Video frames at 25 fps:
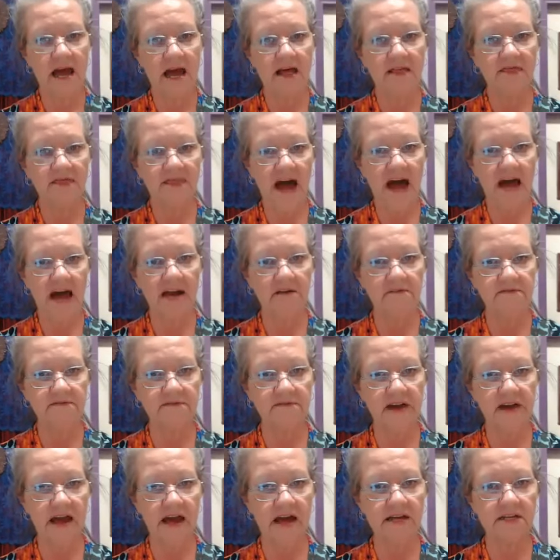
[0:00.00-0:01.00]
that
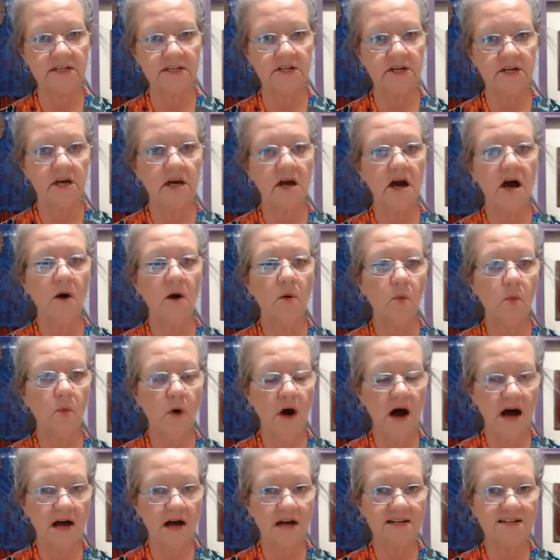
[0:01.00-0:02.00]
event
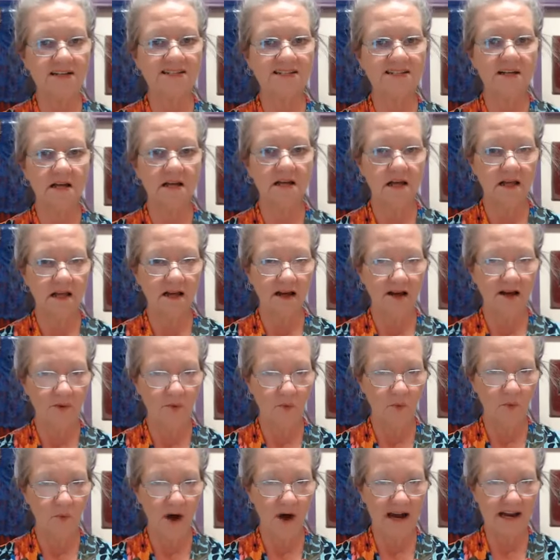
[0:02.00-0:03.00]
was
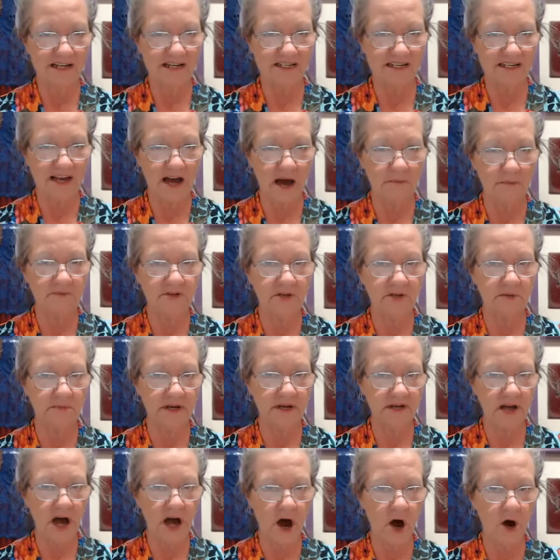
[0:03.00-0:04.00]
what has come to be
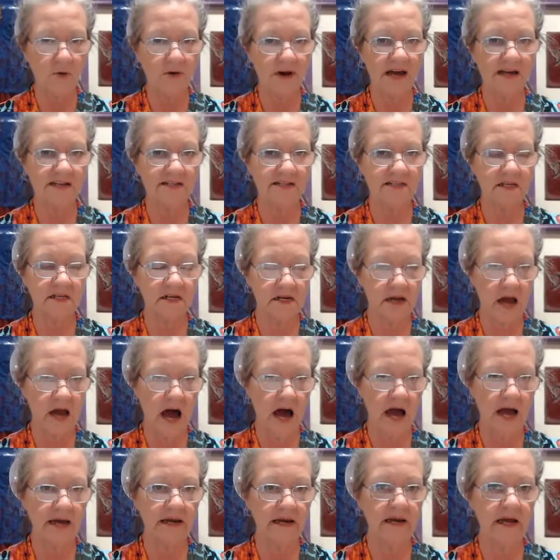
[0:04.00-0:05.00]
known as the
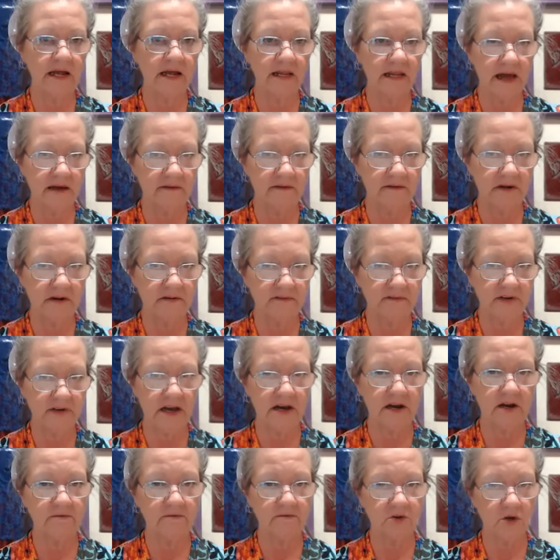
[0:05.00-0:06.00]
9/11 event
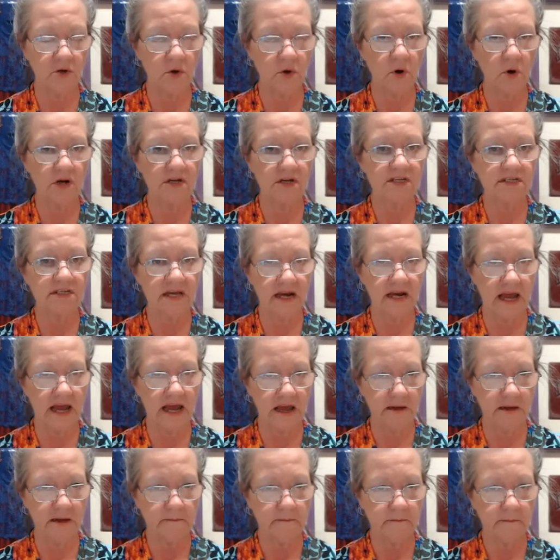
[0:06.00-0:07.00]
of New York City.
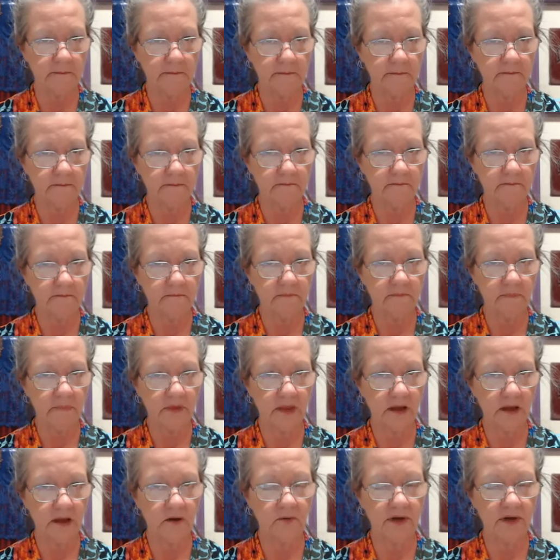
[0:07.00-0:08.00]

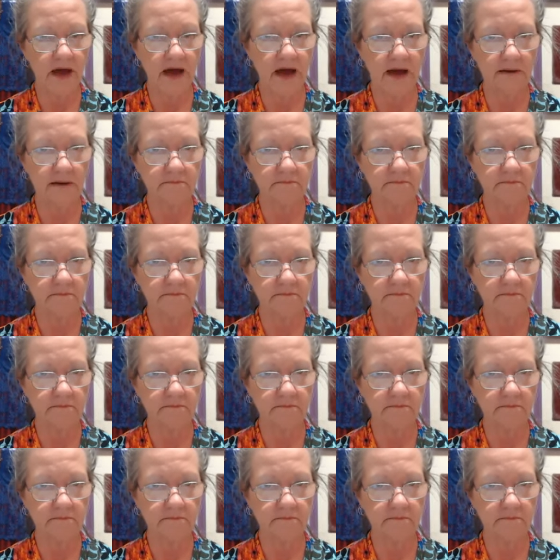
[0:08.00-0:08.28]
Okay.